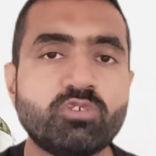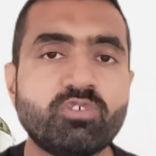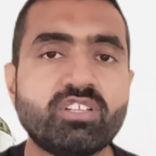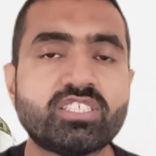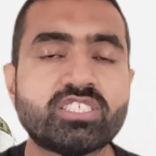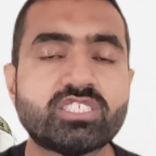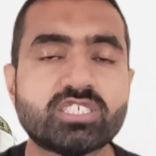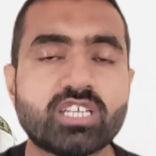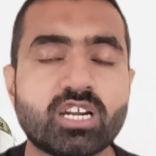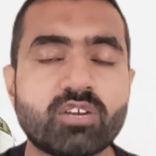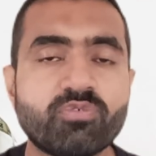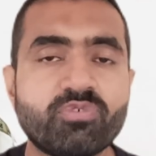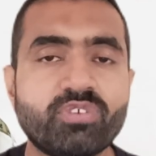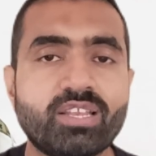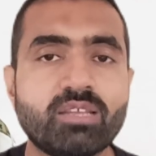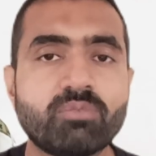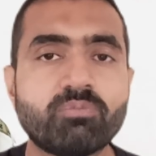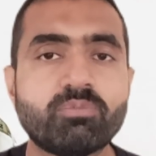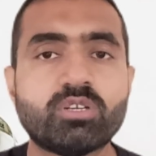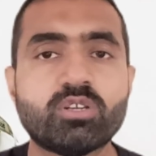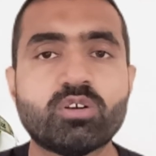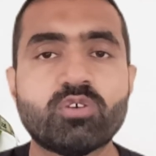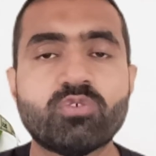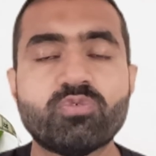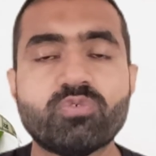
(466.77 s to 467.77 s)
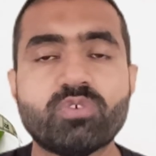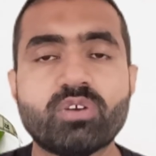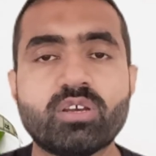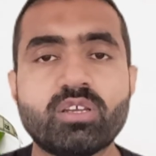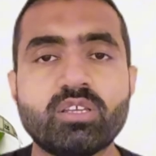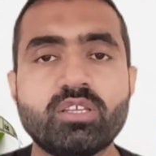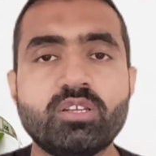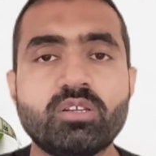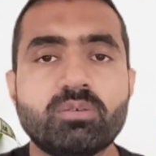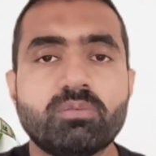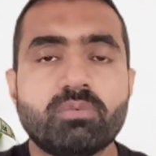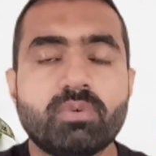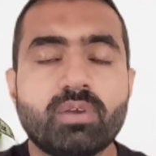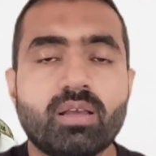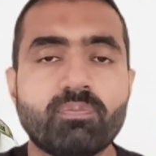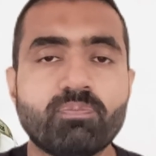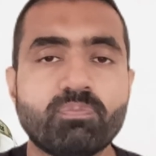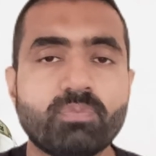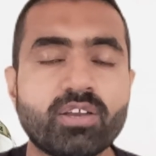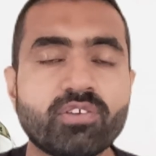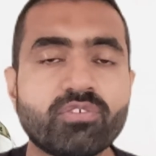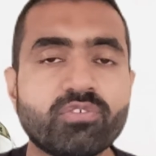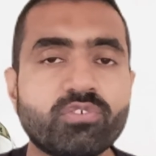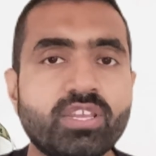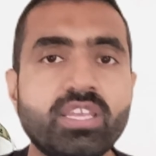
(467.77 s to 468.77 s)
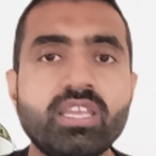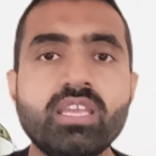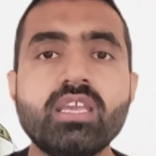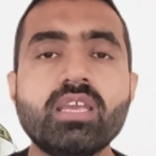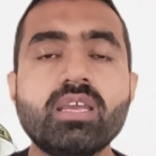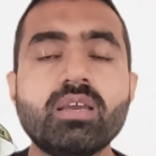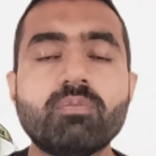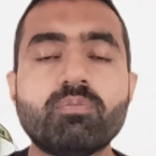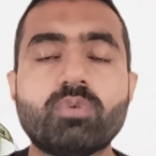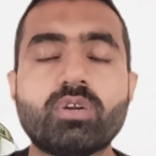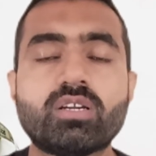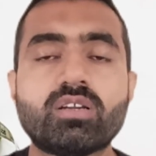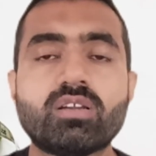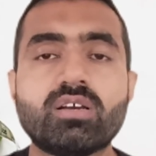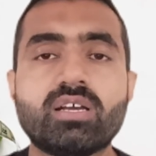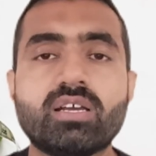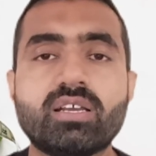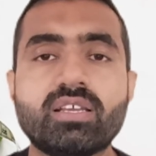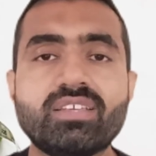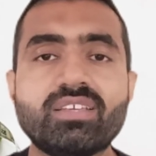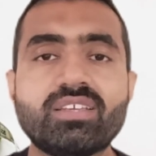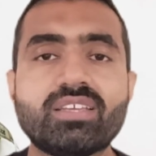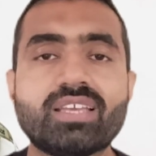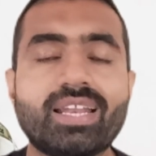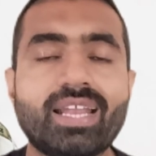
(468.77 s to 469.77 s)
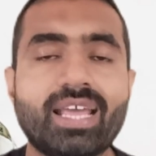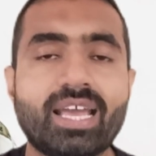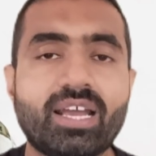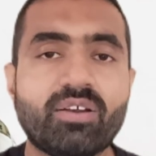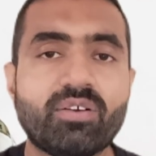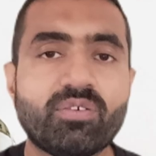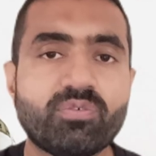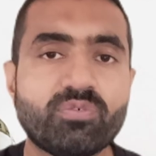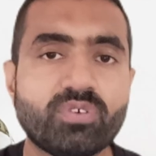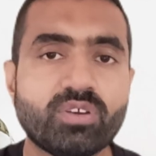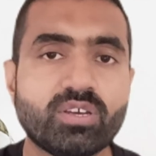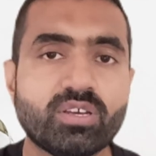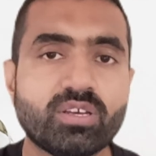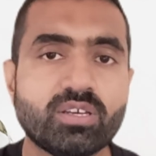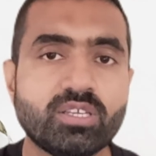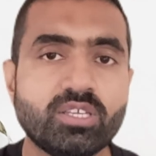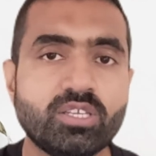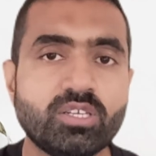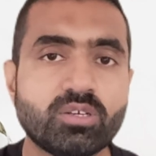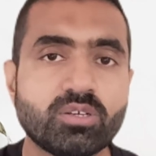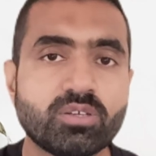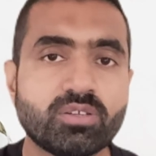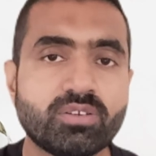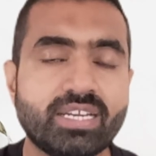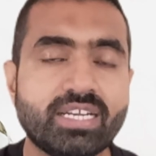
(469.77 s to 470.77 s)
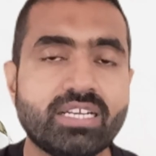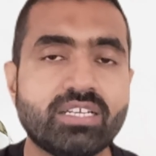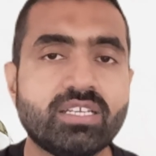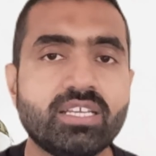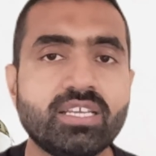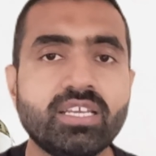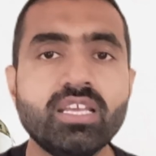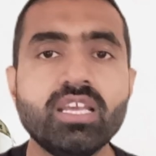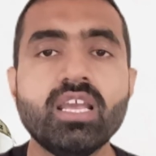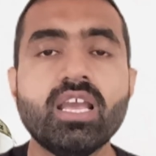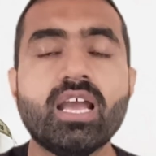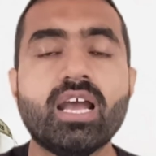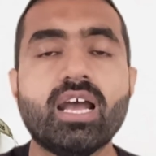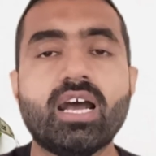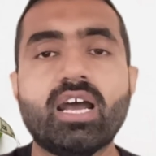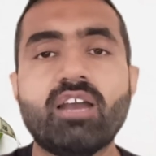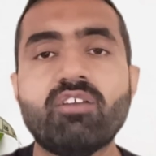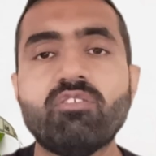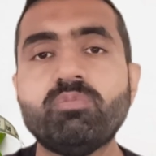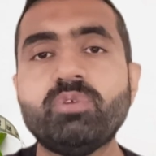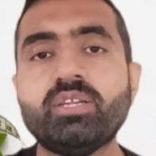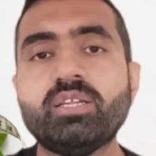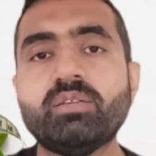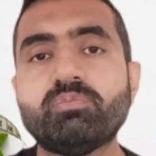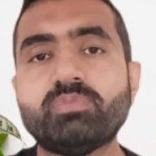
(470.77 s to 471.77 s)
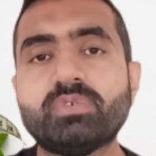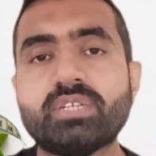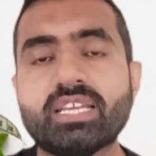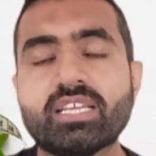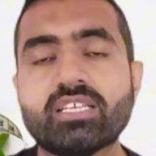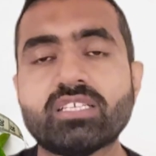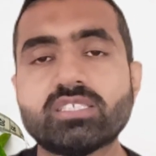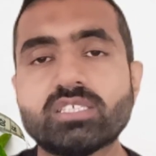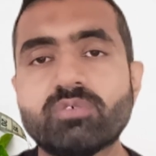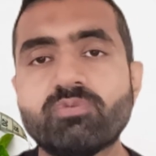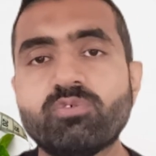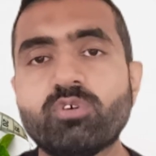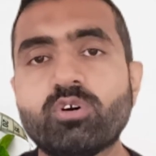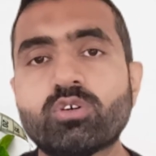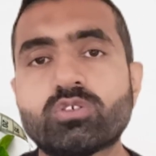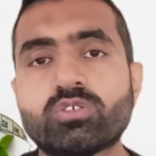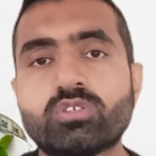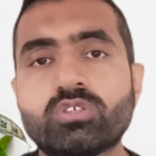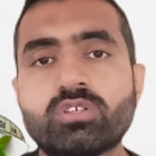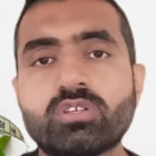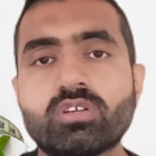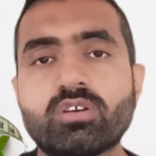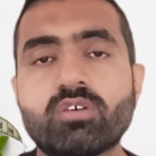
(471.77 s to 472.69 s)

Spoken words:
will start feeling a bit of hungry, but you can have green tea. I'll be taking some water,